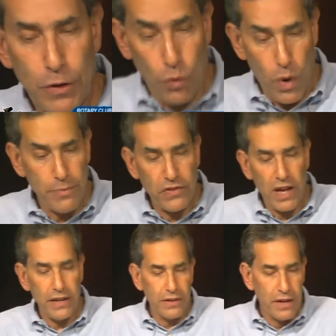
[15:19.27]
website,
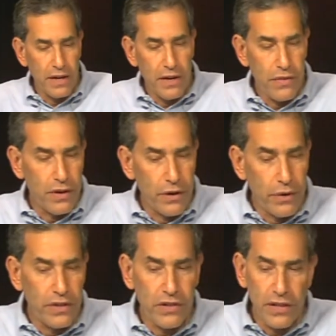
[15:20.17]
there
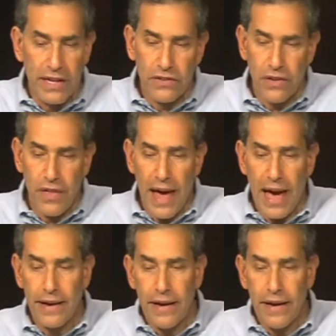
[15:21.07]
is a link to that.